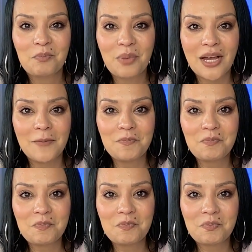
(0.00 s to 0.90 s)
But
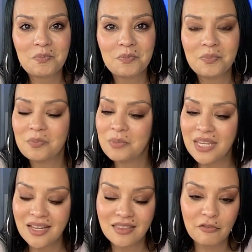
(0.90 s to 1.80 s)

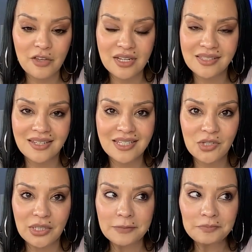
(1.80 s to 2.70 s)
being in the fitness
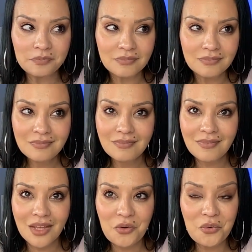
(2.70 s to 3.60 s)
industry,
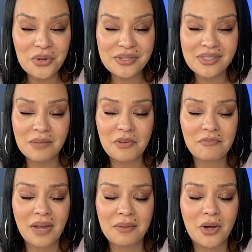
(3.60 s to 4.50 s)
were some of
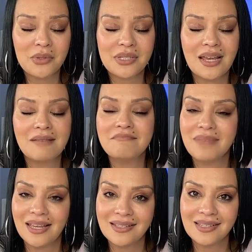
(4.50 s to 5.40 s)
my most
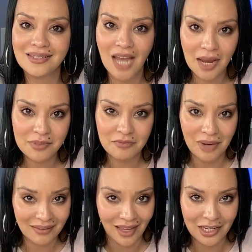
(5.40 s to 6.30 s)
amazing times of
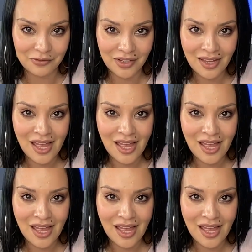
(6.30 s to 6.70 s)
my life.